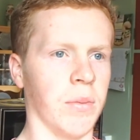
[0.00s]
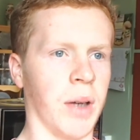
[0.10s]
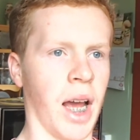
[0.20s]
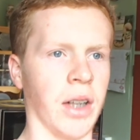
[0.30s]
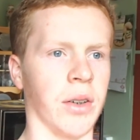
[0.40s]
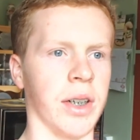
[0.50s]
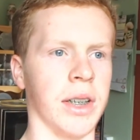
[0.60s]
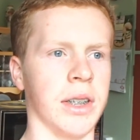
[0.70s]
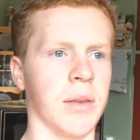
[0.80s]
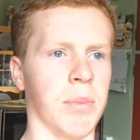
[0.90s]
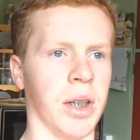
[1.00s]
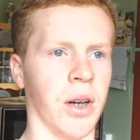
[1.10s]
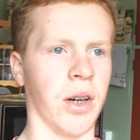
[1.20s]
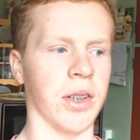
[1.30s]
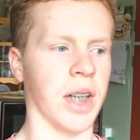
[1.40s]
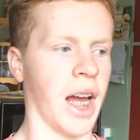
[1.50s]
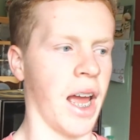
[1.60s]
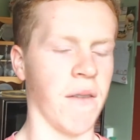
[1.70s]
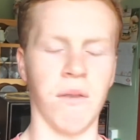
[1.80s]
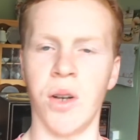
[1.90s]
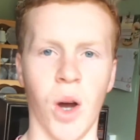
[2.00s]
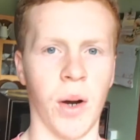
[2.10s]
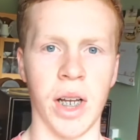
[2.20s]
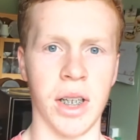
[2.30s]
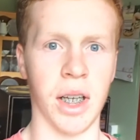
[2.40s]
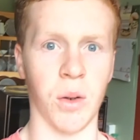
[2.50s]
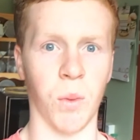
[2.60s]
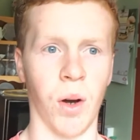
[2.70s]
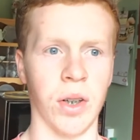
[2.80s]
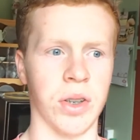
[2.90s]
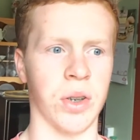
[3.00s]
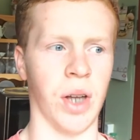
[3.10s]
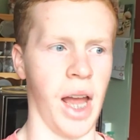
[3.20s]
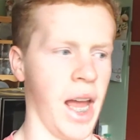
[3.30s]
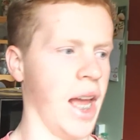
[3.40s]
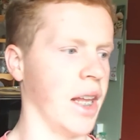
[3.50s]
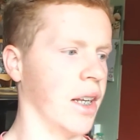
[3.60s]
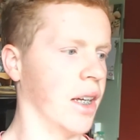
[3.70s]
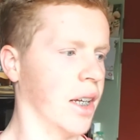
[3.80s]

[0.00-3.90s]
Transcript: calories because I have no idea what to add